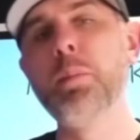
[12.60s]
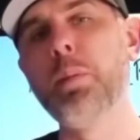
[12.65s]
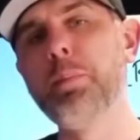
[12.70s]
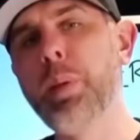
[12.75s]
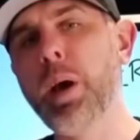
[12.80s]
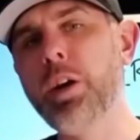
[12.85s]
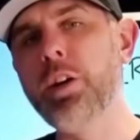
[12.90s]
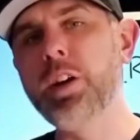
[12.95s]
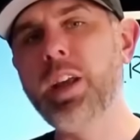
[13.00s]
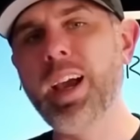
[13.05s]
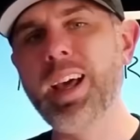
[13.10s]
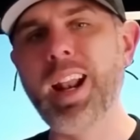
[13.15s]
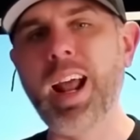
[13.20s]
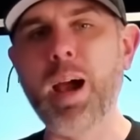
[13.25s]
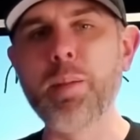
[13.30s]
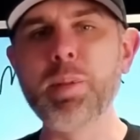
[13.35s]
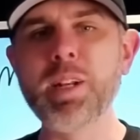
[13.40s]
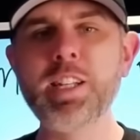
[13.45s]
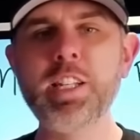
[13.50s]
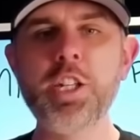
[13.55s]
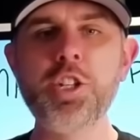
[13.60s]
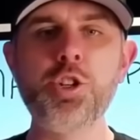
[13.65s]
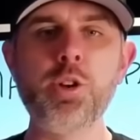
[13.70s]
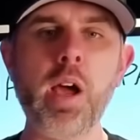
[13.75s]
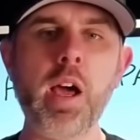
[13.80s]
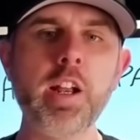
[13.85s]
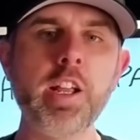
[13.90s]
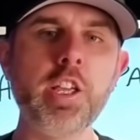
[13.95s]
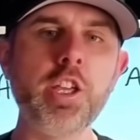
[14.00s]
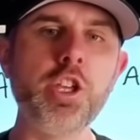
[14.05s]
better yet, I'm going to teach you
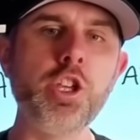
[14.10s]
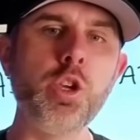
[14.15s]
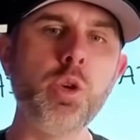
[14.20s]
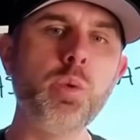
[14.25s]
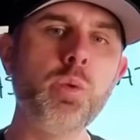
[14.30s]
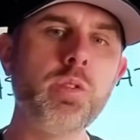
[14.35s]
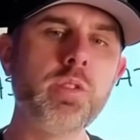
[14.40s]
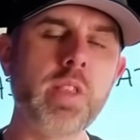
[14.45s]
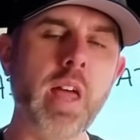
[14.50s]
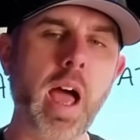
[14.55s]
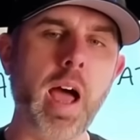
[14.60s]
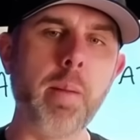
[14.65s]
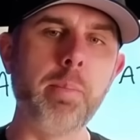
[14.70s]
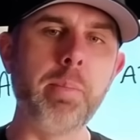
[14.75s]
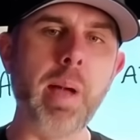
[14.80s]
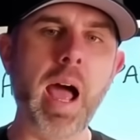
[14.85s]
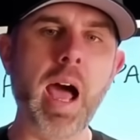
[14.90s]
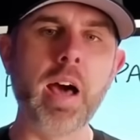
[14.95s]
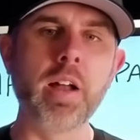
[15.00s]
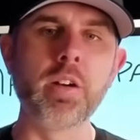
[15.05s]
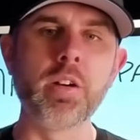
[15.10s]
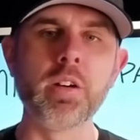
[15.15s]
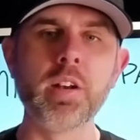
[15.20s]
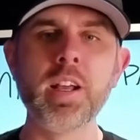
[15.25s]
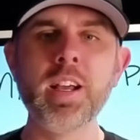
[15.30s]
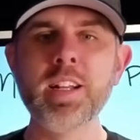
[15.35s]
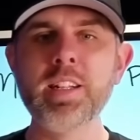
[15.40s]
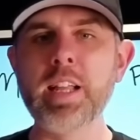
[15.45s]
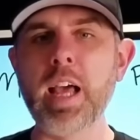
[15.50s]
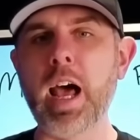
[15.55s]
how to use that pattern
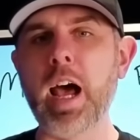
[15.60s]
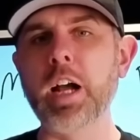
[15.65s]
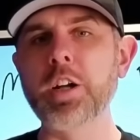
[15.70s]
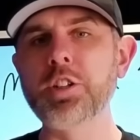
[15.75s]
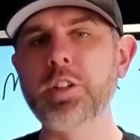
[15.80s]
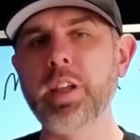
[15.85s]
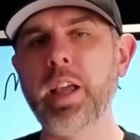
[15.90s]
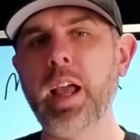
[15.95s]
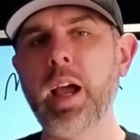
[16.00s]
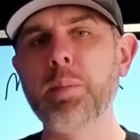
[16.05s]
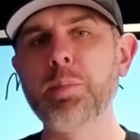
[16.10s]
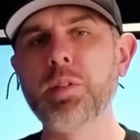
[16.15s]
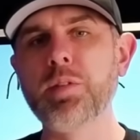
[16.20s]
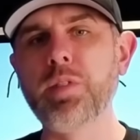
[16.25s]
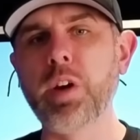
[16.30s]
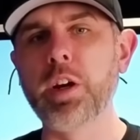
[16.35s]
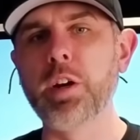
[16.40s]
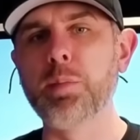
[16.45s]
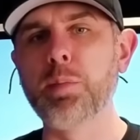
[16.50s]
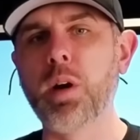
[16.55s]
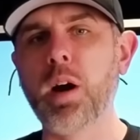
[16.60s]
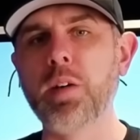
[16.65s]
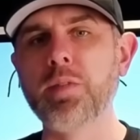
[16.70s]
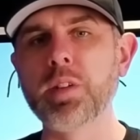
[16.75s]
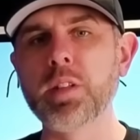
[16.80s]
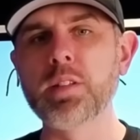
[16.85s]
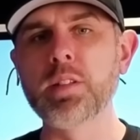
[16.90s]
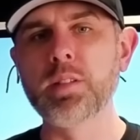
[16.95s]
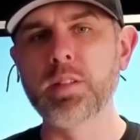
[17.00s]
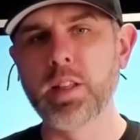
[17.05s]
to actually amplify your
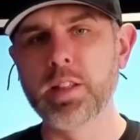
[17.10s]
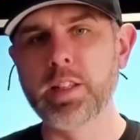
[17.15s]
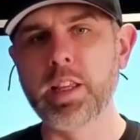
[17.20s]
profits. Let's get